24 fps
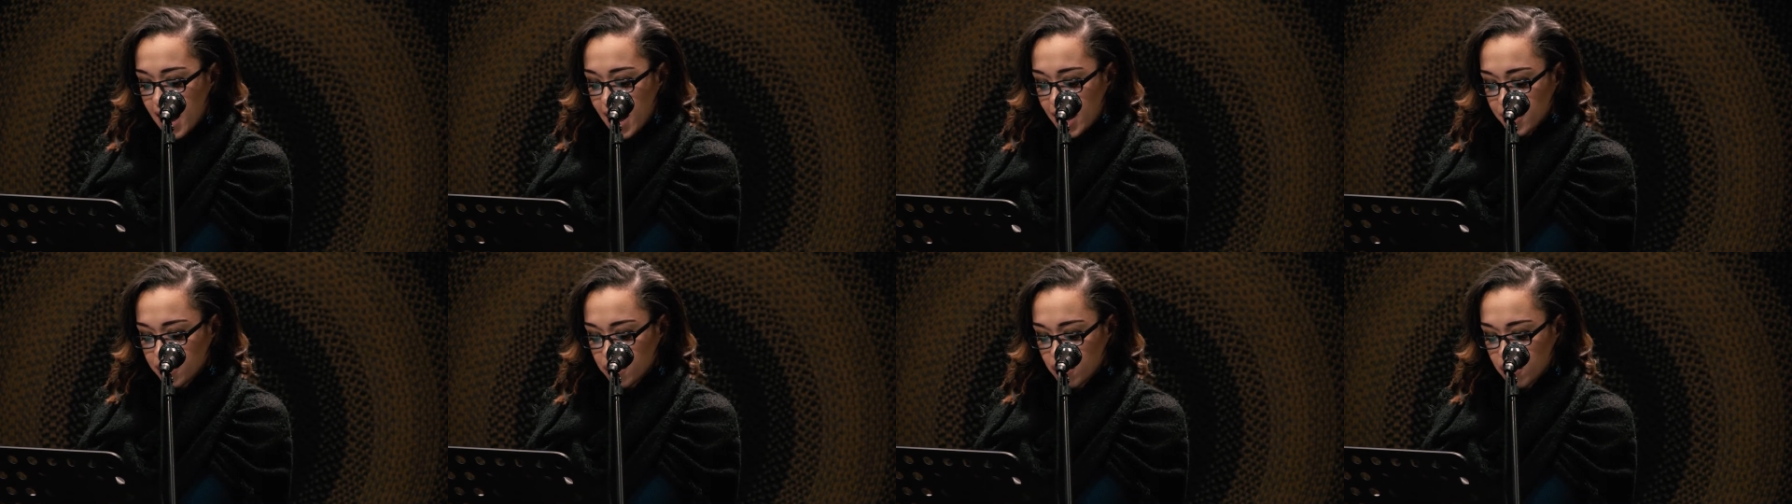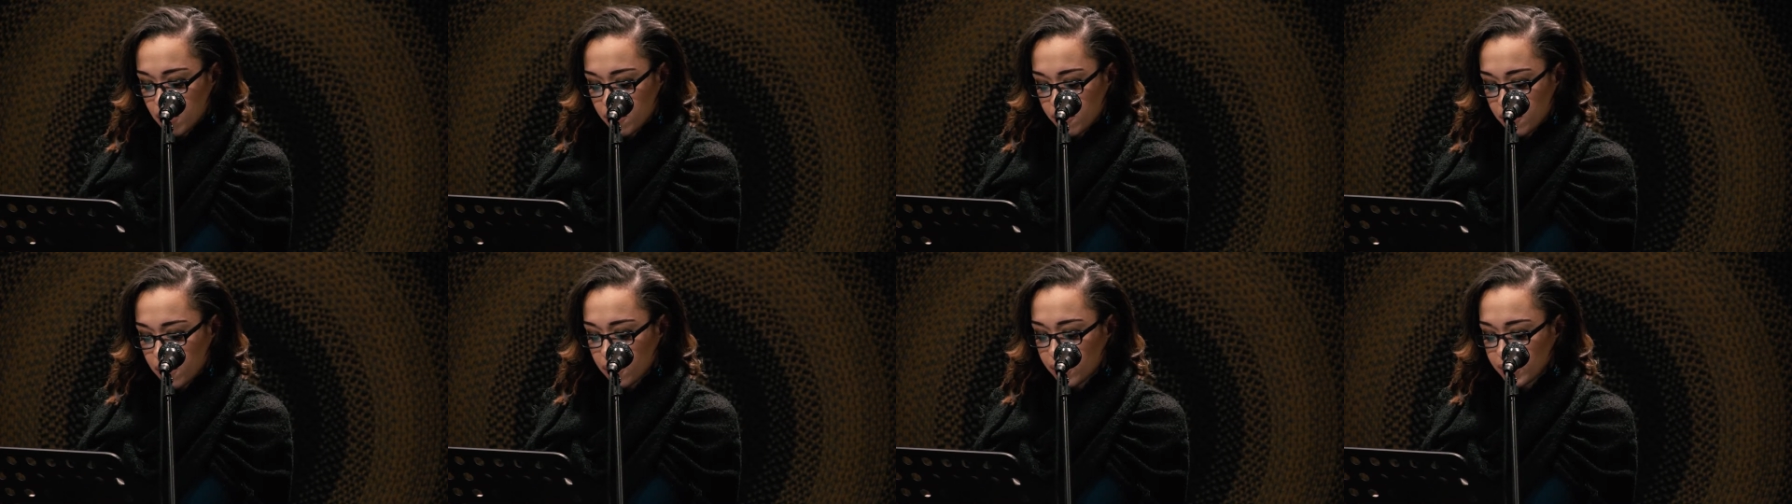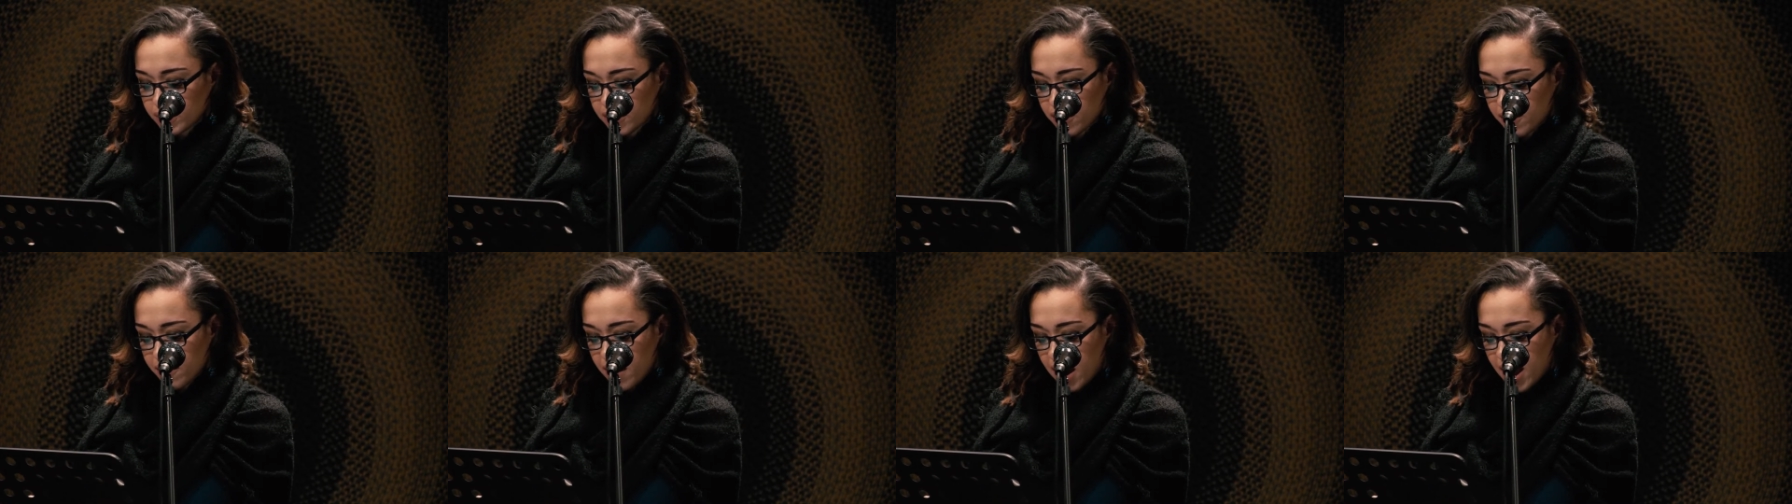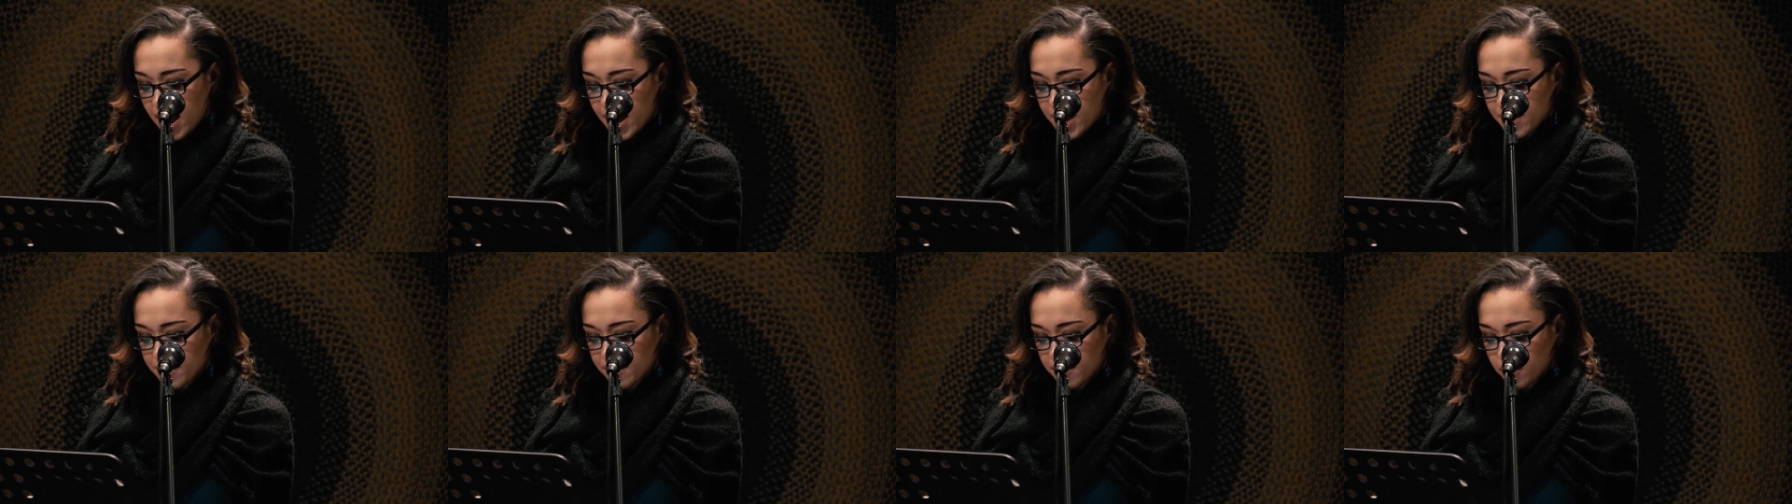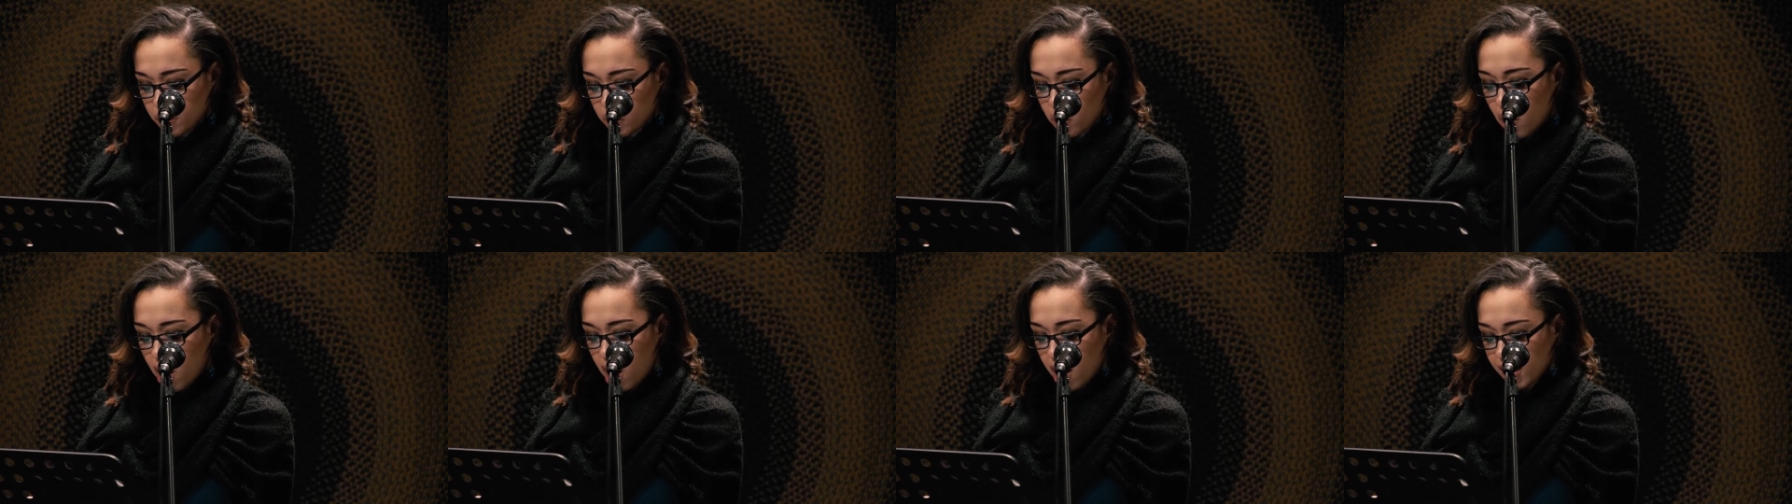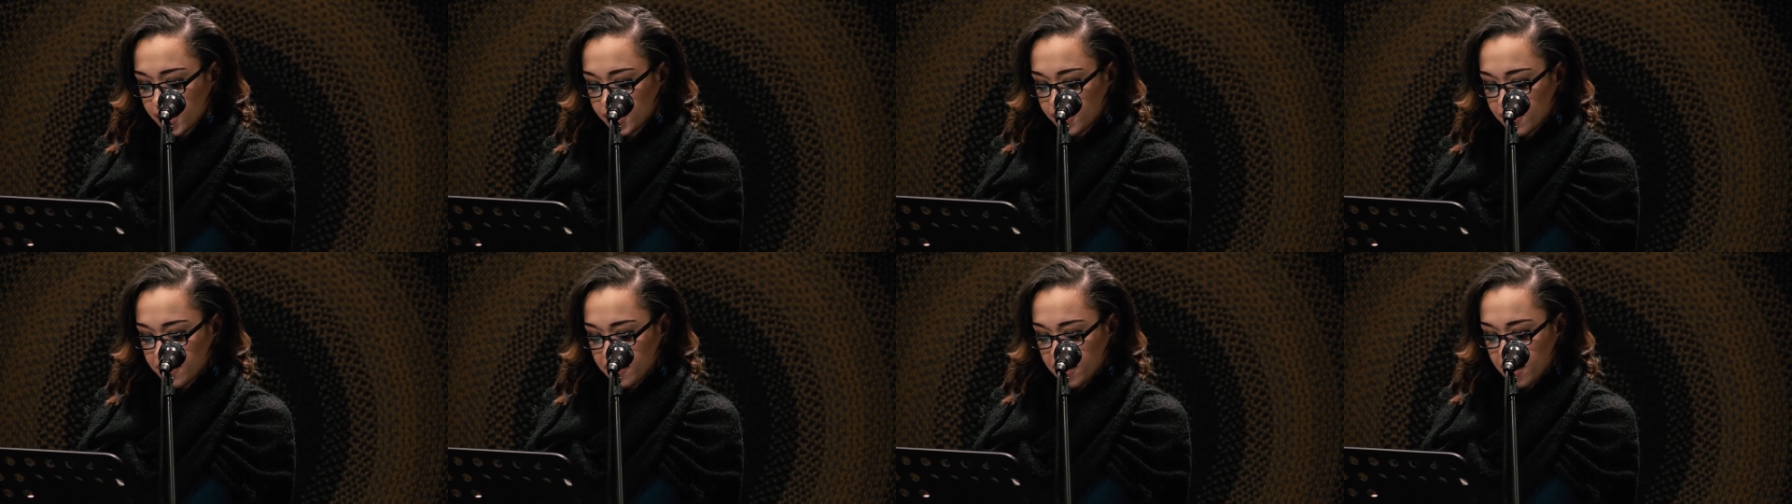as she rolled her eyes and
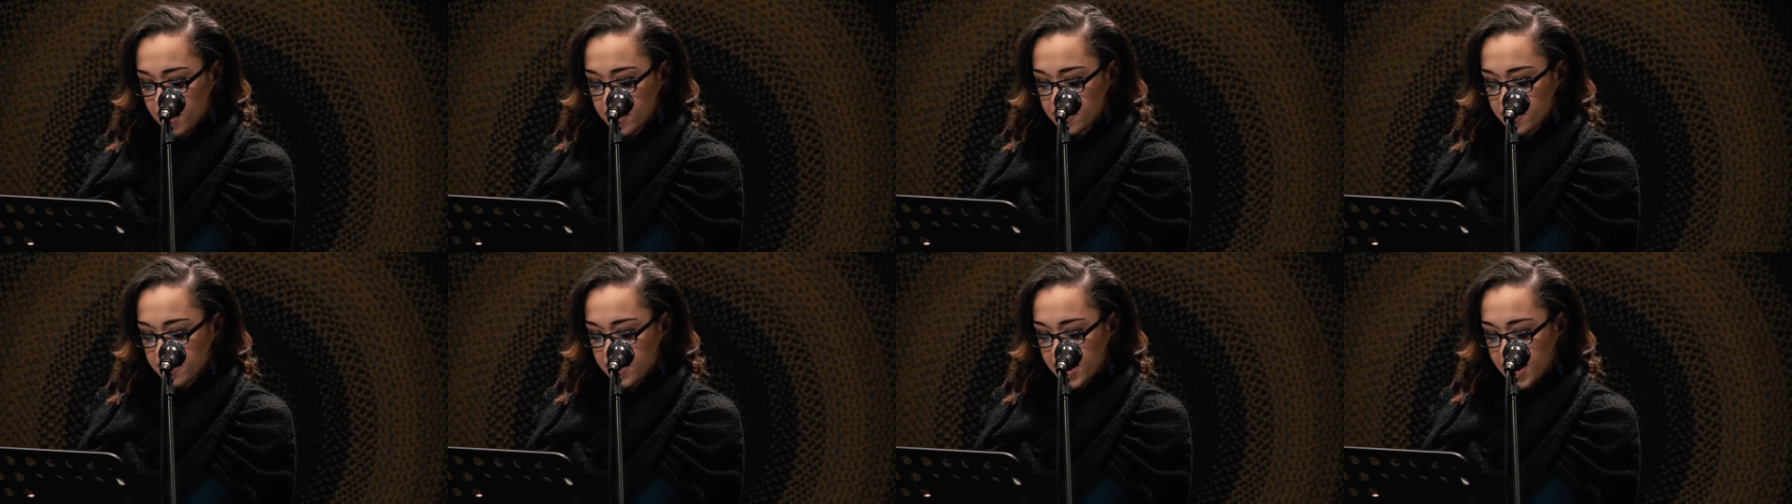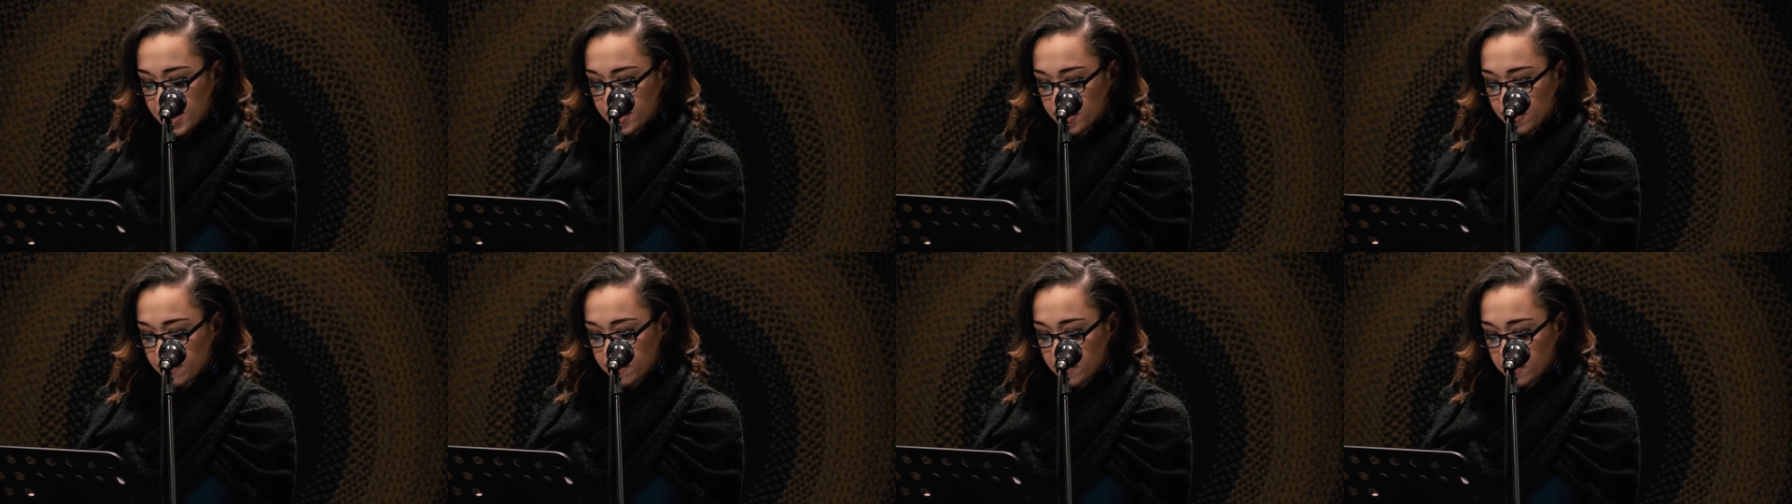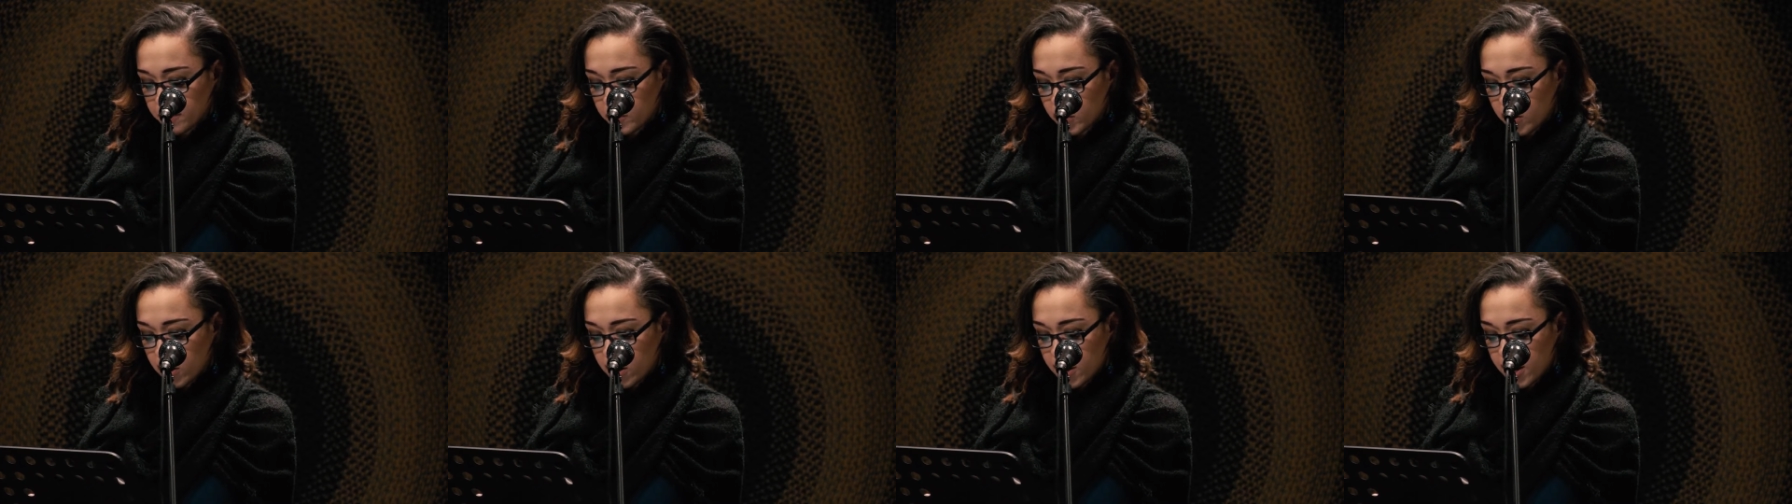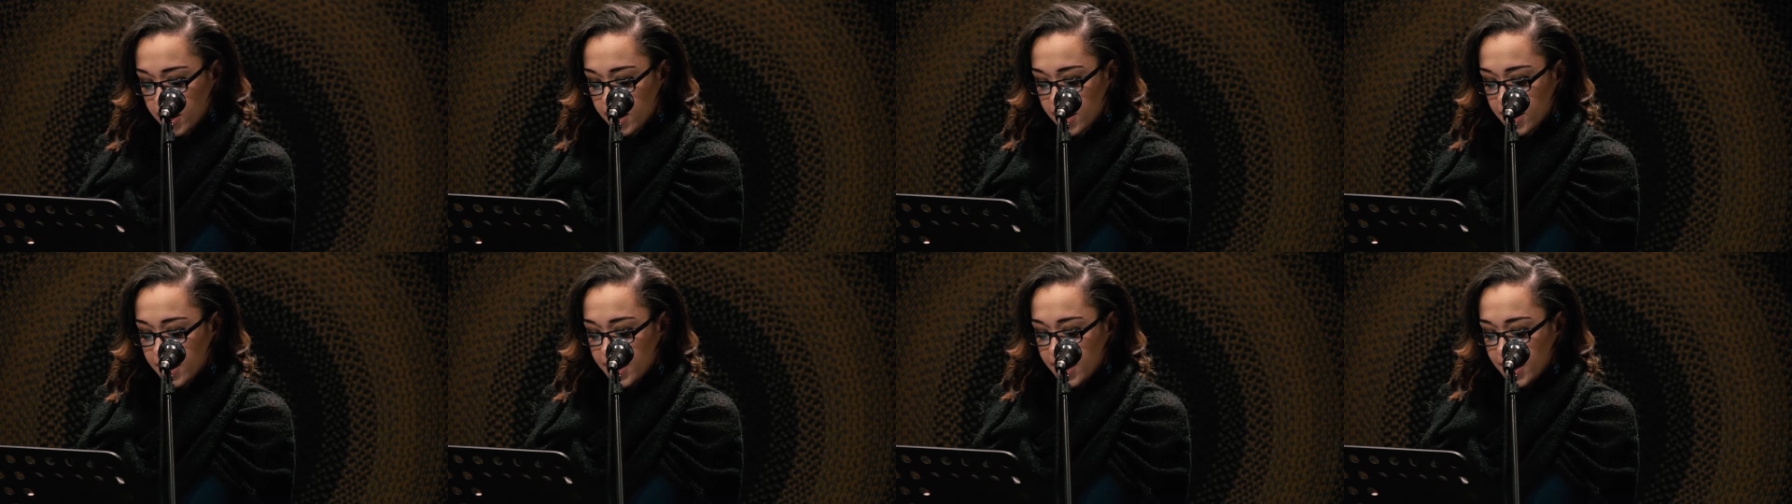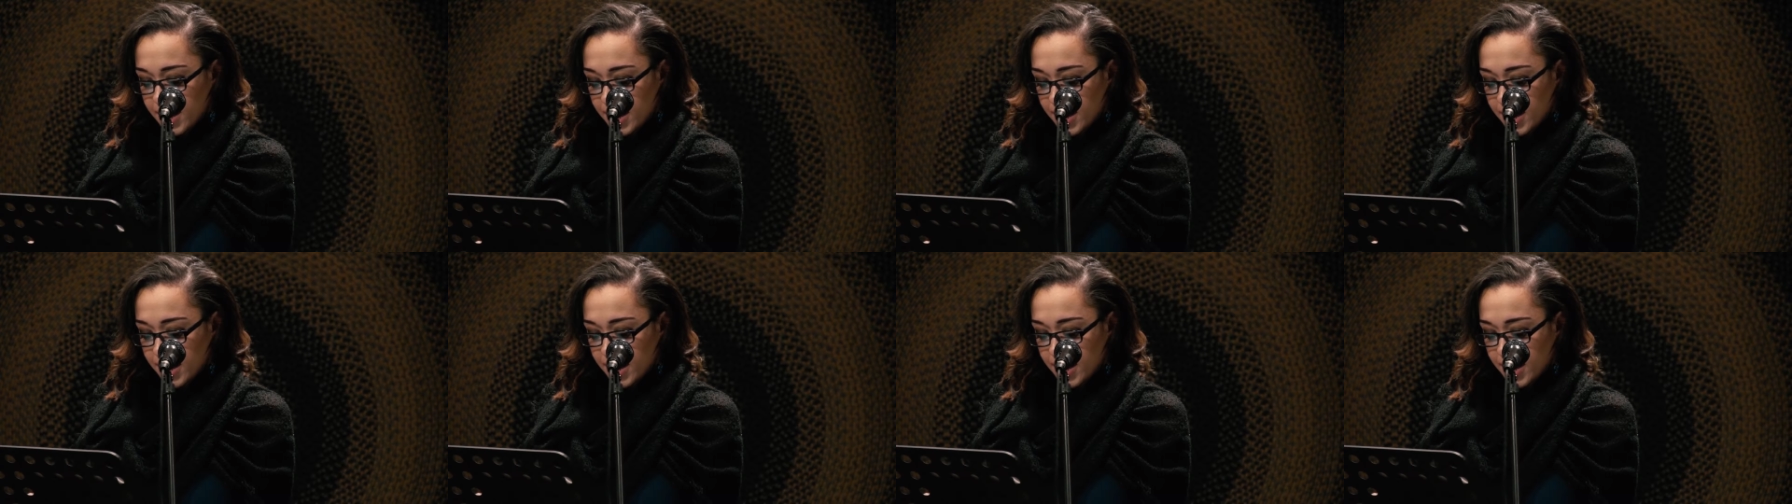walked to the other end of the bar,